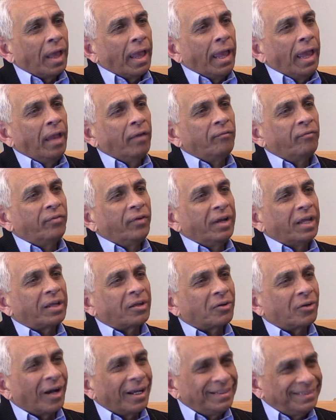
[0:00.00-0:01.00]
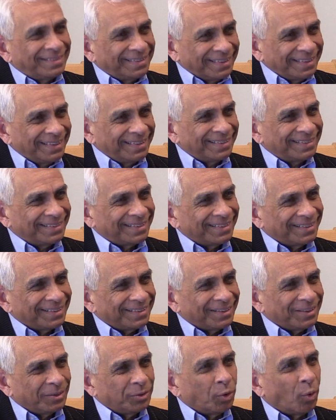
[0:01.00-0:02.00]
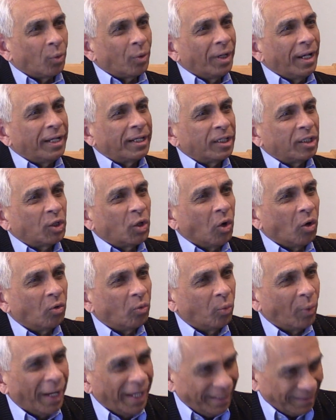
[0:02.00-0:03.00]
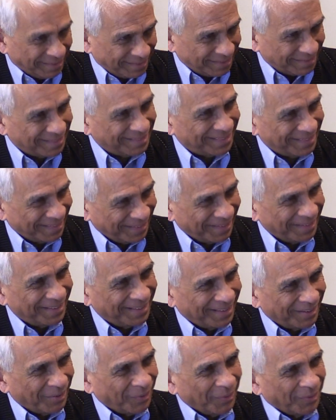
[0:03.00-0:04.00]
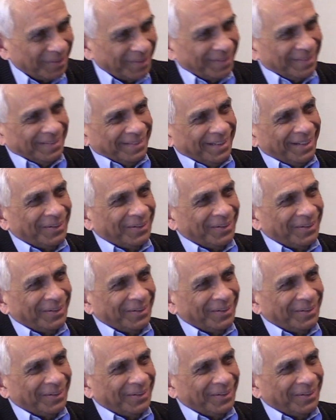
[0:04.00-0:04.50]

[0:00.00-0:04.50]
every crisis, don't let it go waste. You